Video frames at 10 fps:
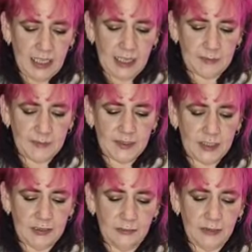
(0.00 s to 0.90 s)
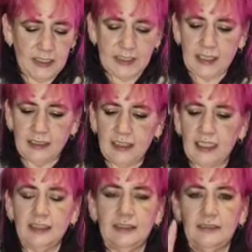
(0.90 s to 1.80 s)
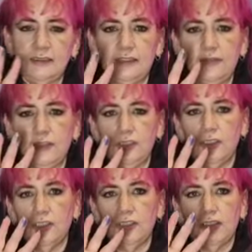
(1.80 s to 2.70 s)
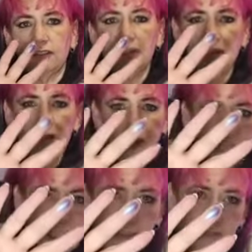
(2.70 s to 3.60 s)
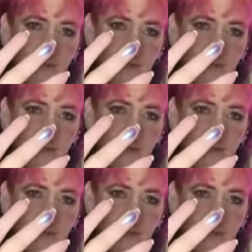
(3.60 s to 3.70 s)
absolutely stunning. If you look, can you see?